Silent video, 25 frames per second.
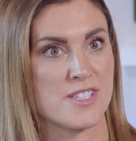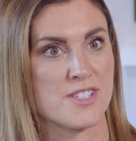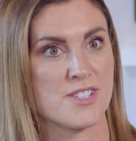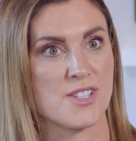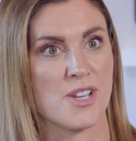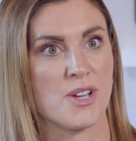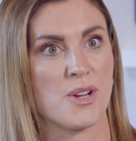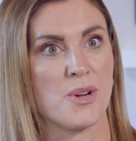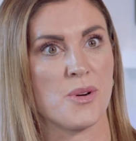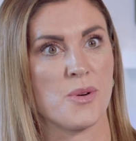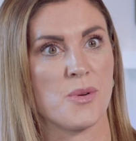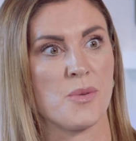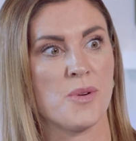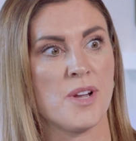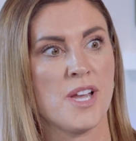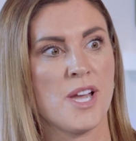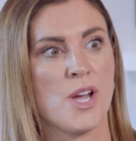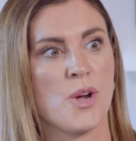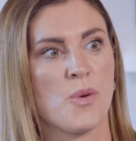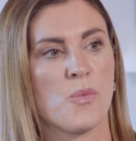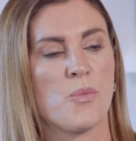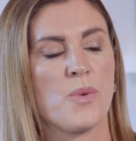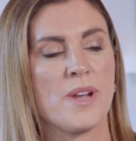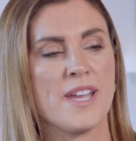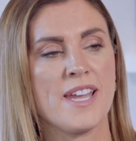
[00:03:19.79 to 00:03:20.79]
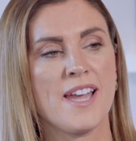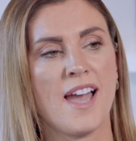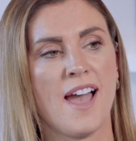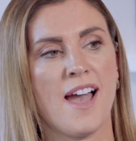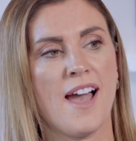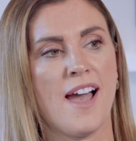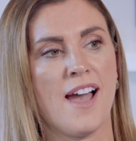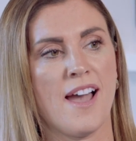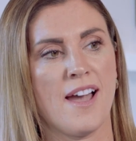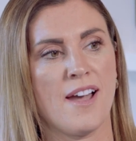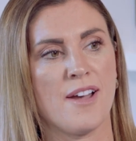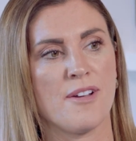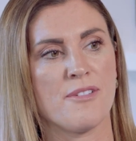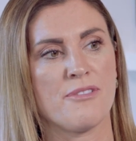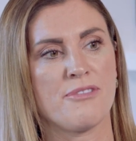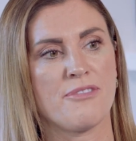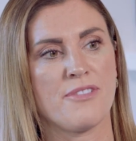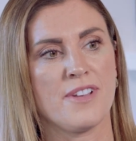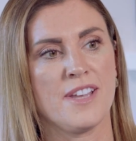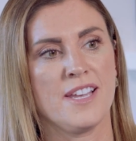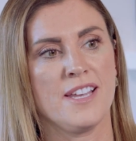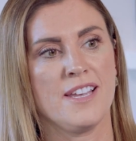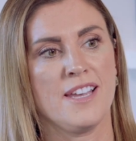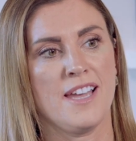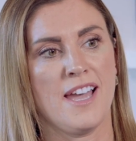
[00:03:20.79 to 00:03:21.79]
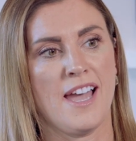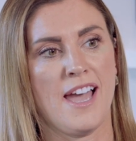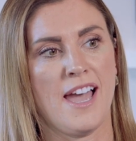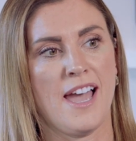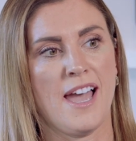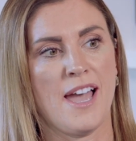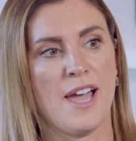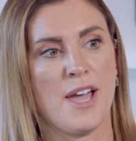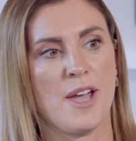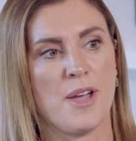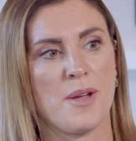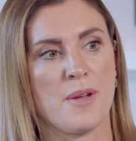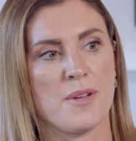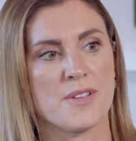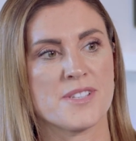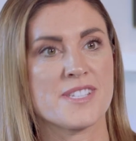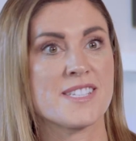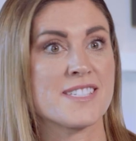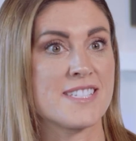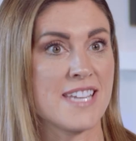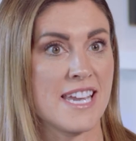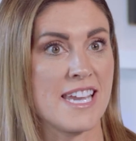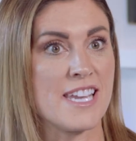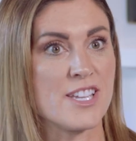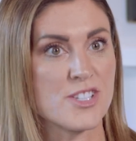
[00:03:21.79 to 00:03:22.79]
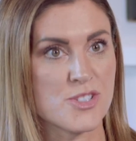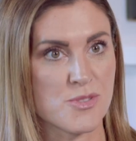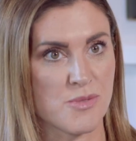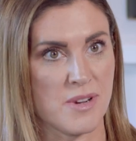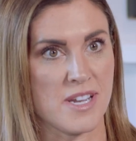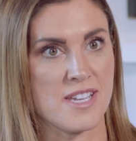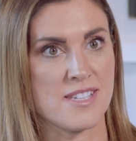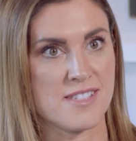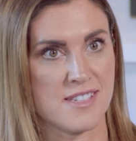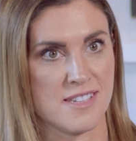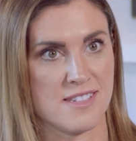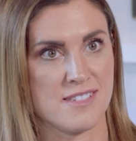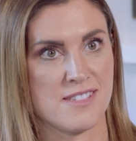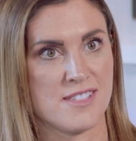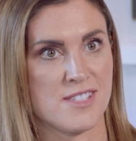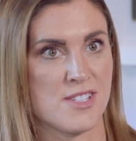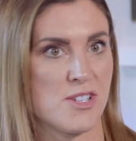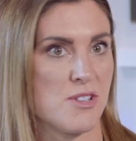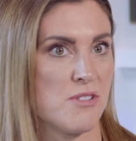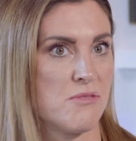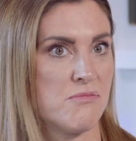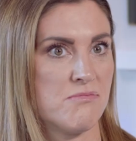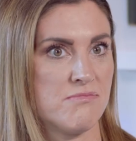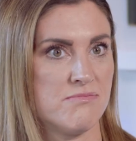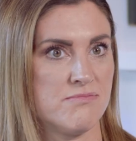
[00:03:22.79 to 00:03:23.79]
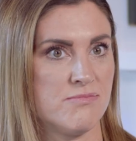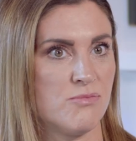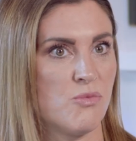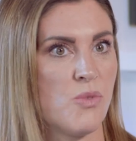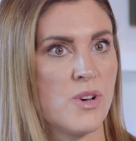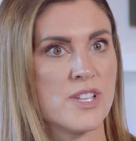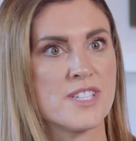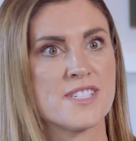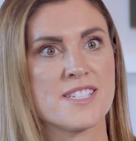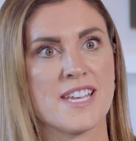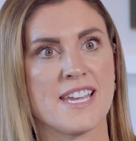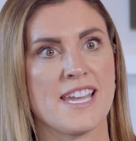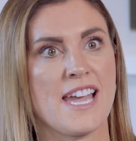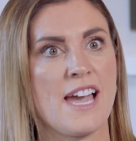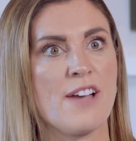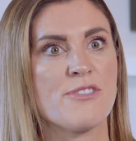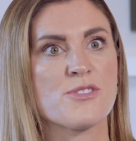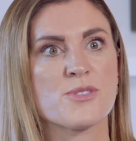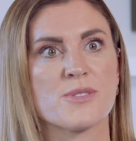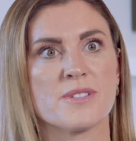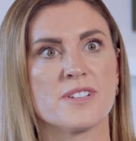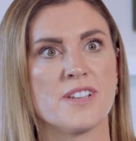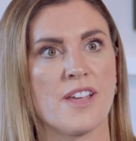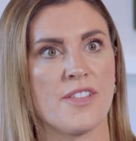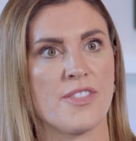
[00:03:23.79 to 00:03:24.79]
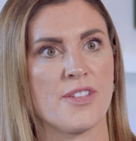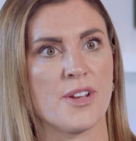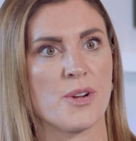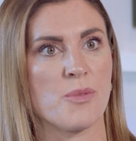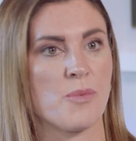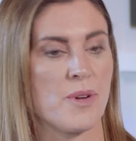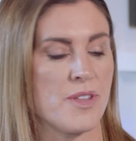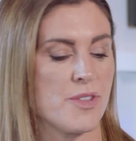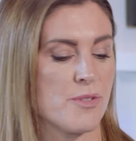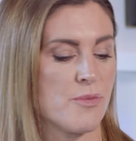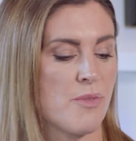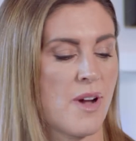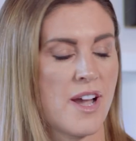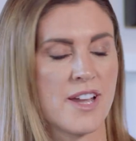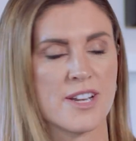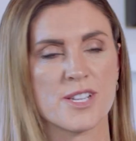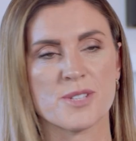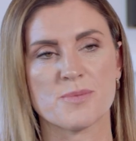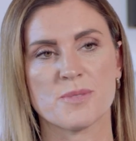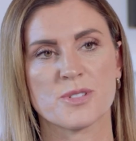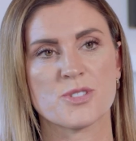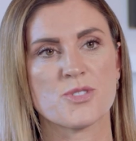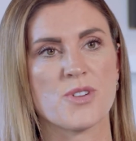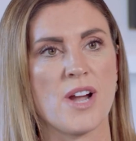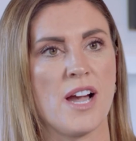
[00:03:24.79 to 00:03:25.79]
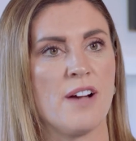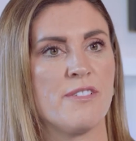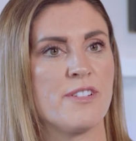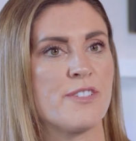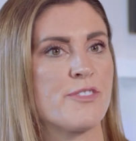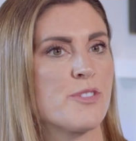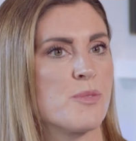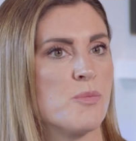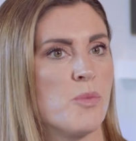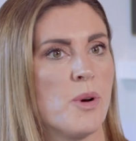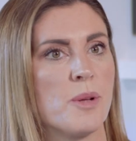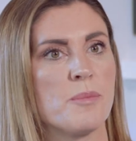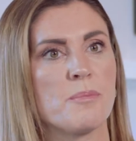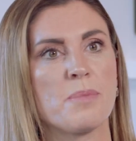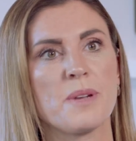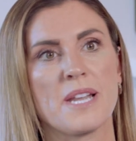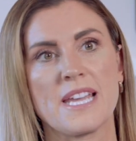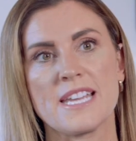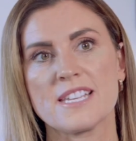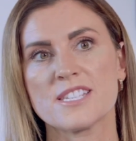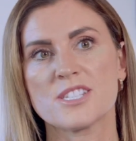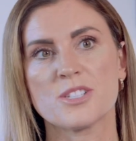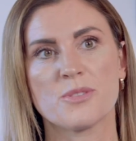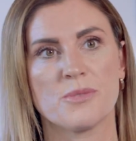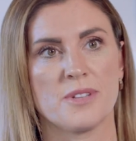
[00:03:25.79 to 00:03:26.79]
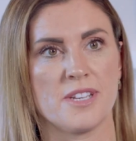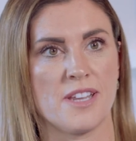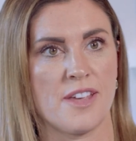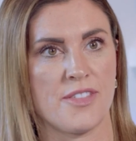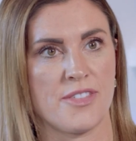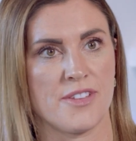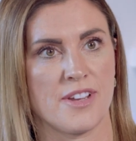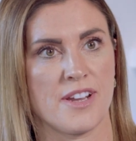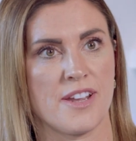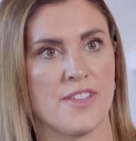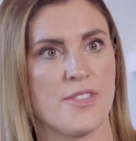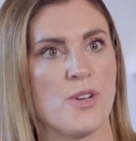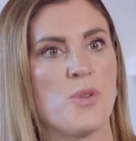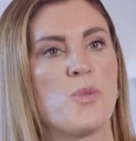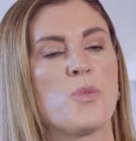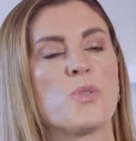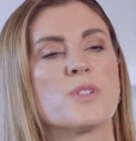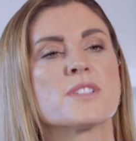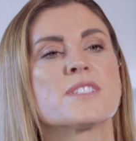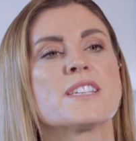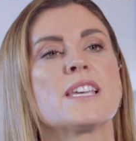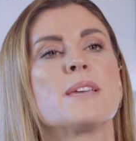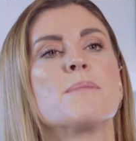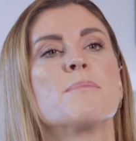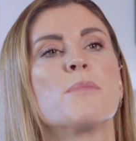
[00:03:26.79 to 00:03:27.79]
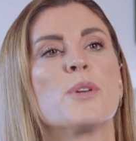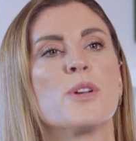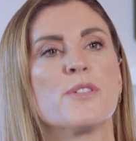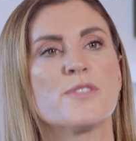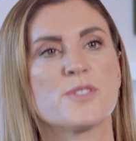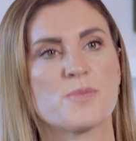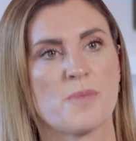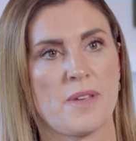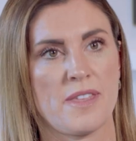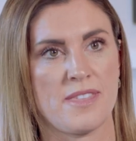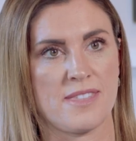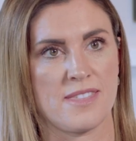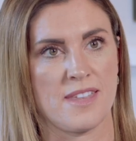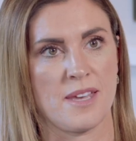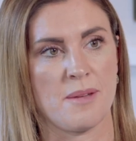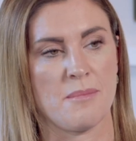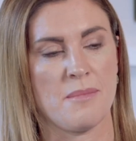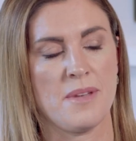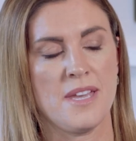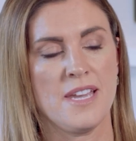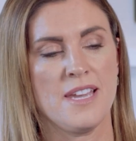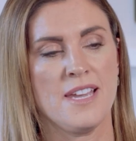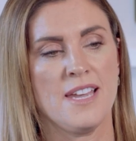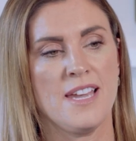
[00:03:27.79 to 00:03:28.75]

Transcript: So we have stage races, so one day after another, where the riders will travel from one place to another and the whole team moves with them.